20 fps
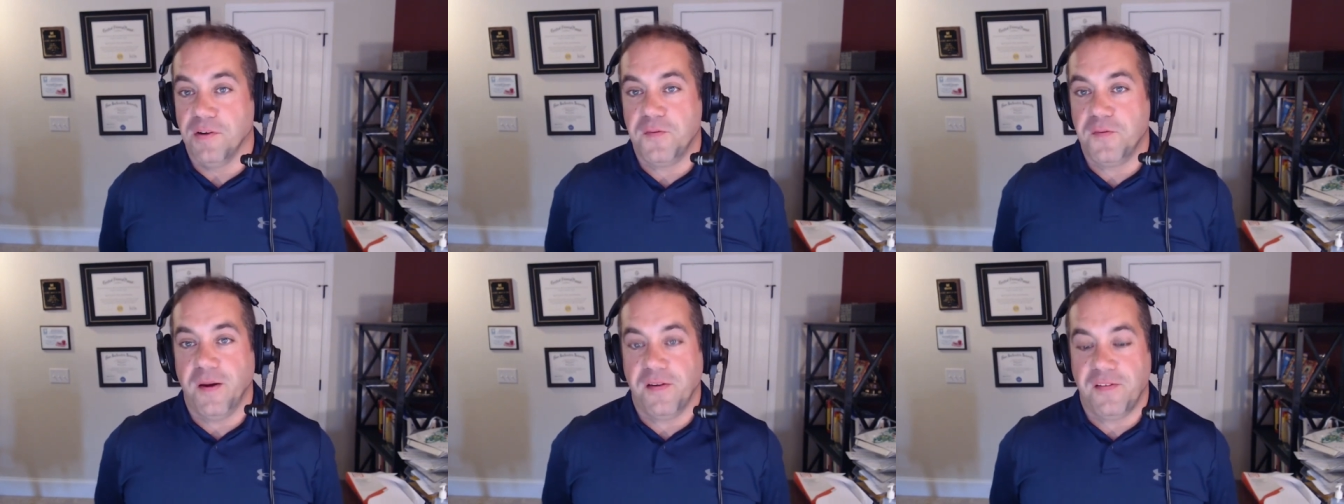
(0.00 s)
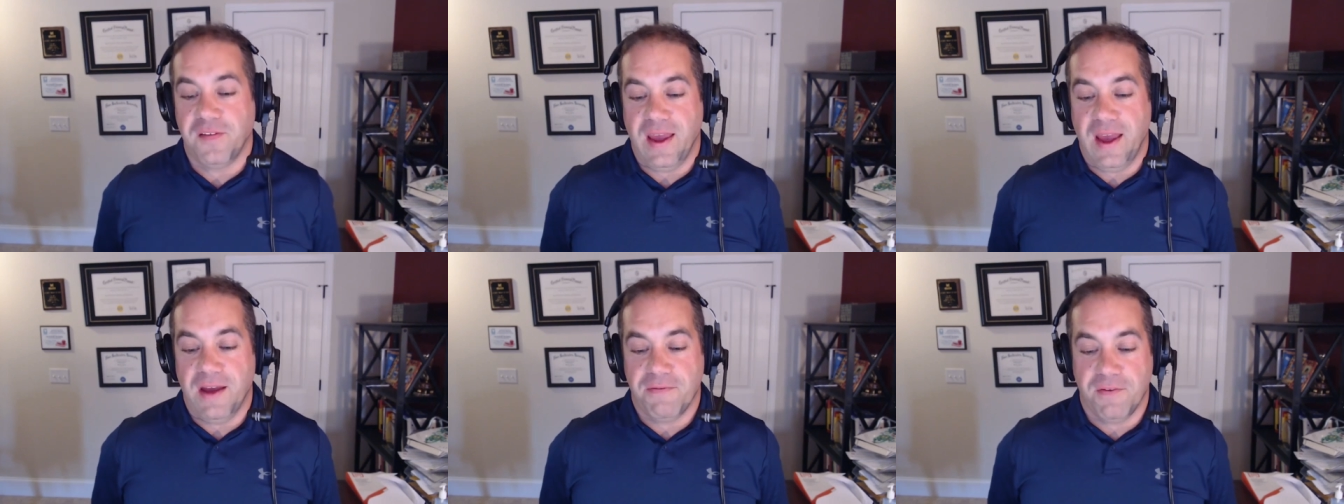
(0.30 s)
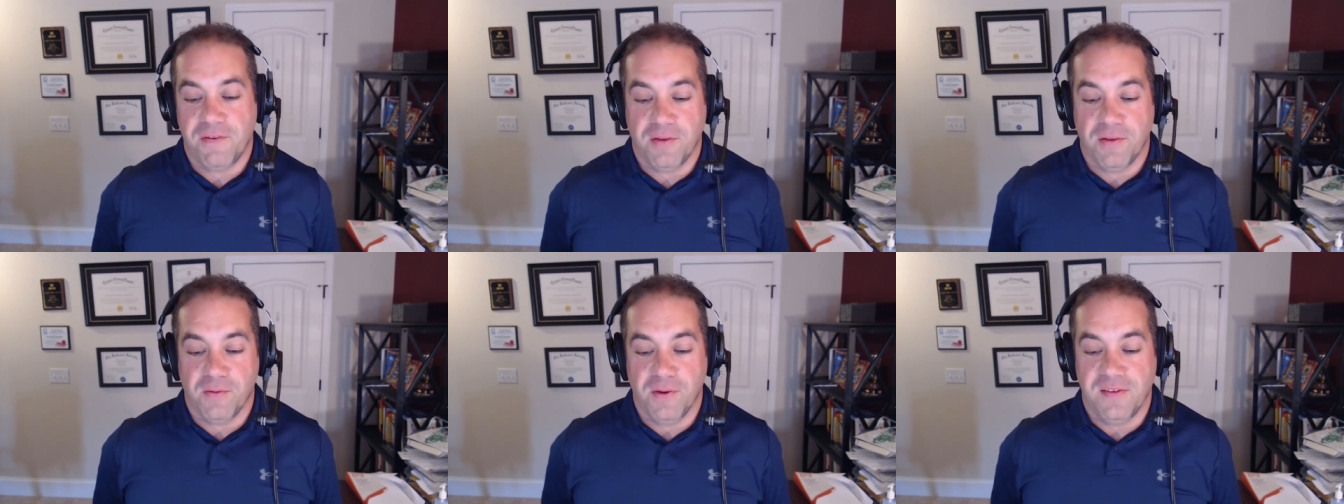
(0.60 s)
especially
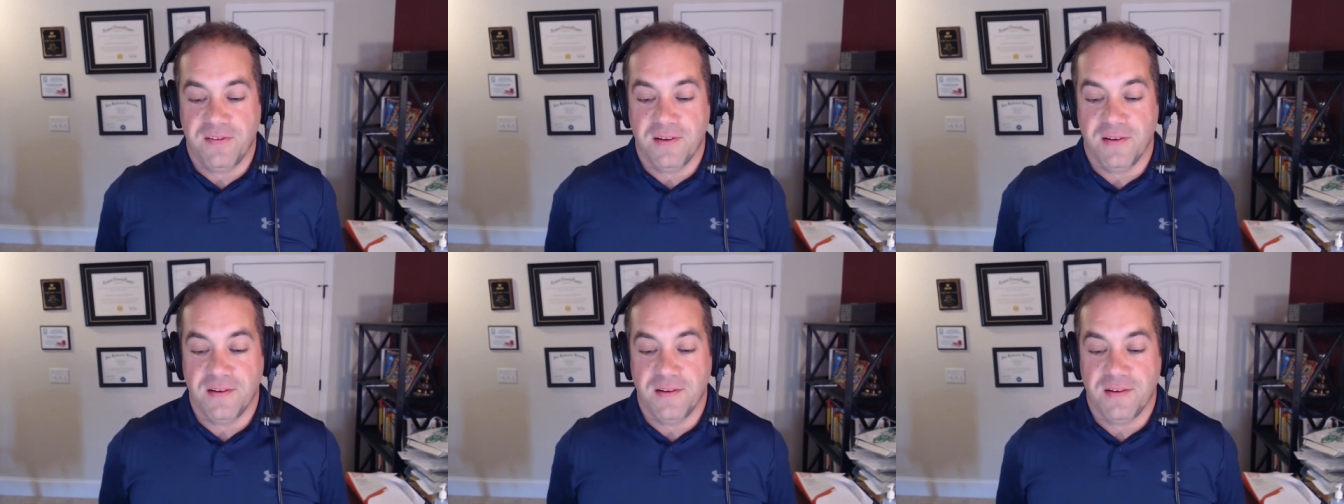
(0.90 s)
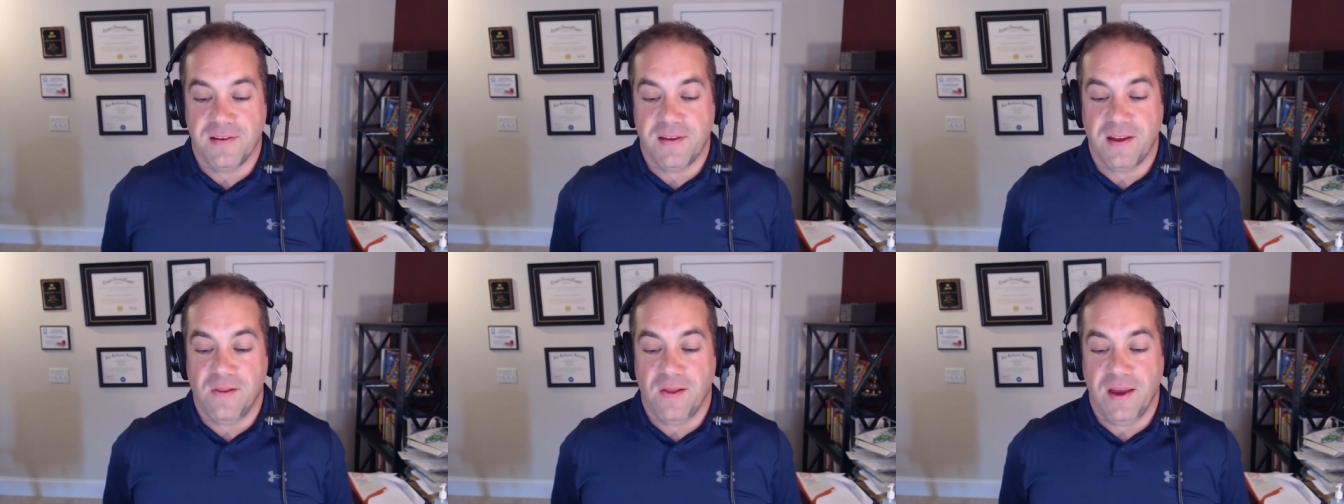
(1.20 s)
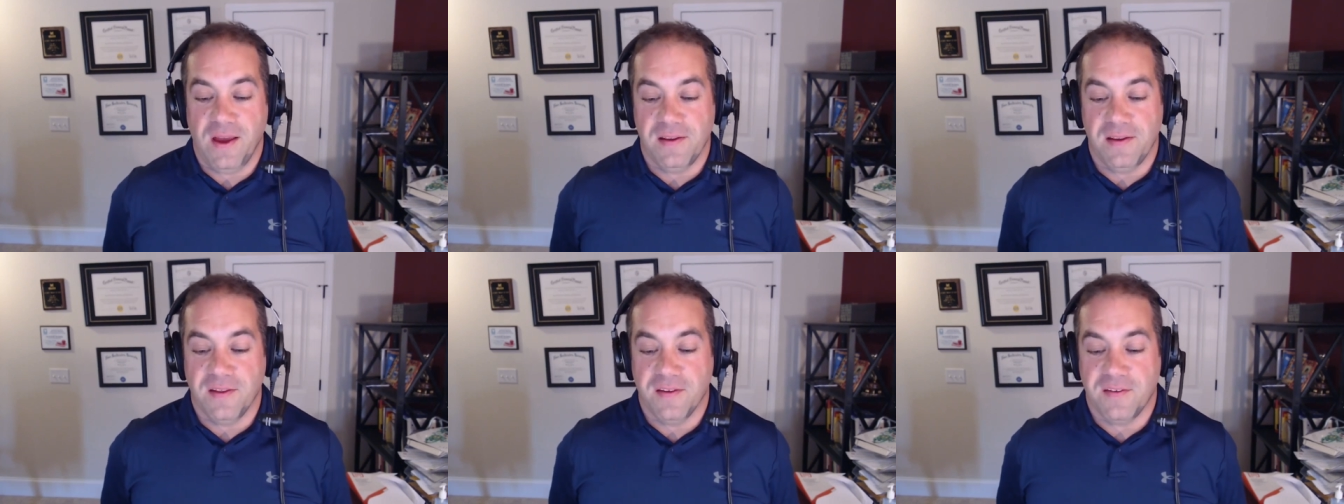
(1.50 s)
after the recent
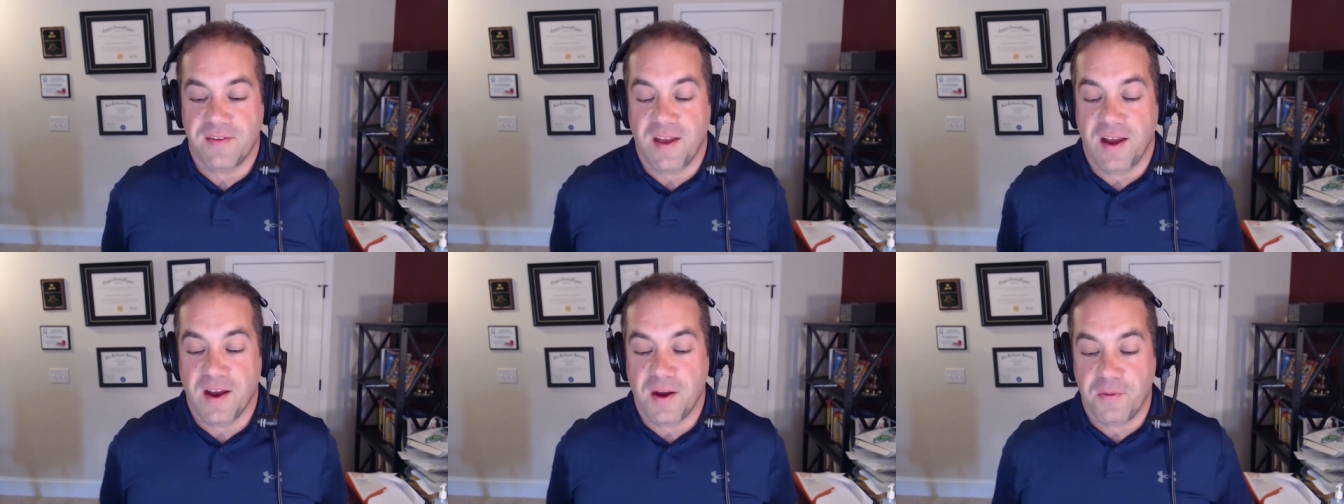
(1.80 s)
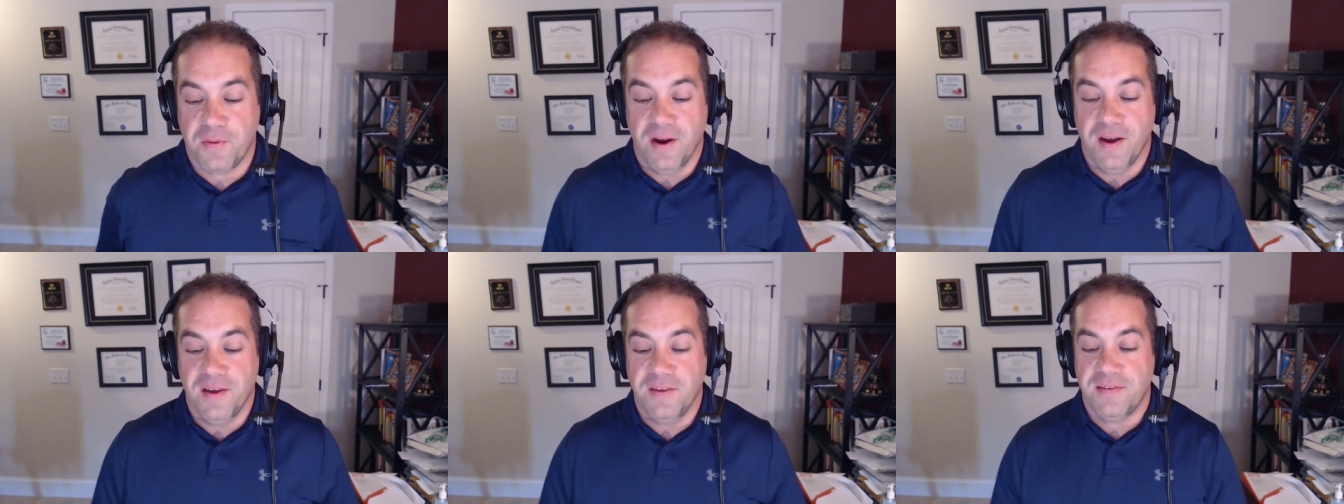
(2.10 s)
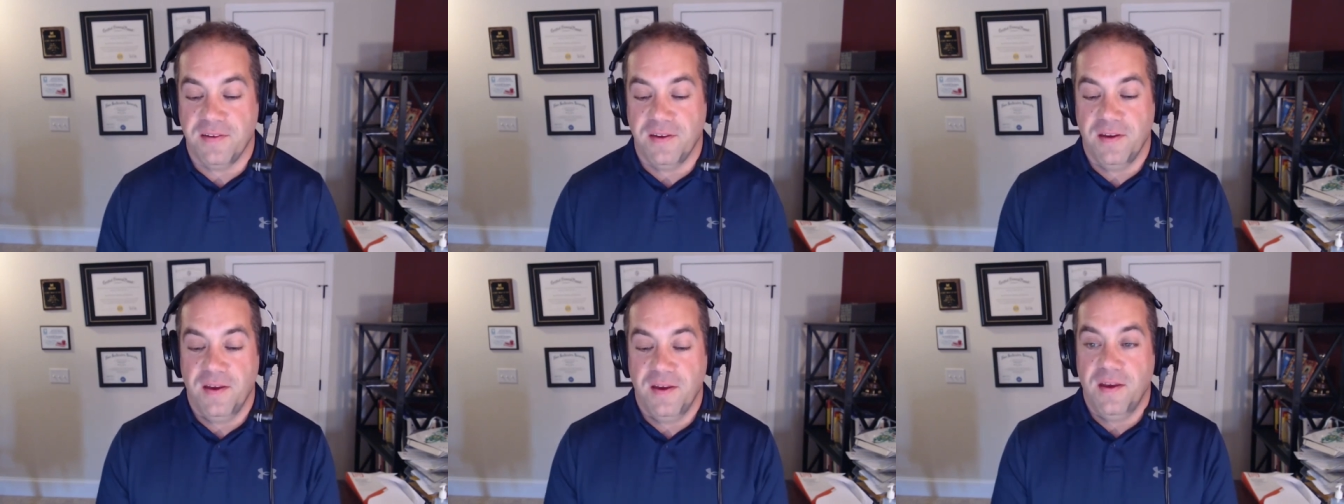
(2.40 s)
decline in the stock
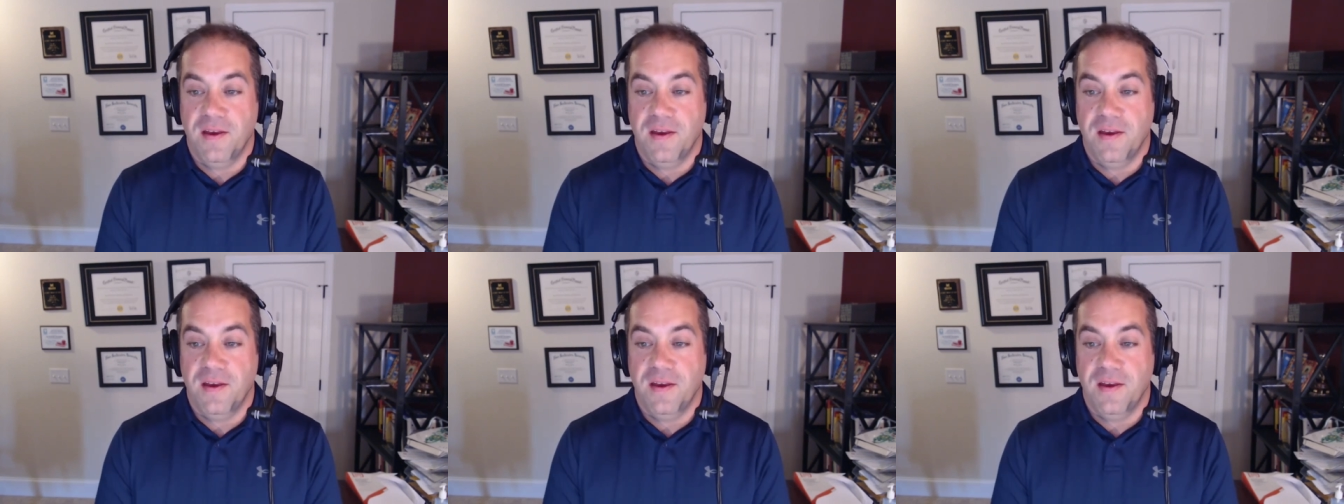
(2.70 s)
price.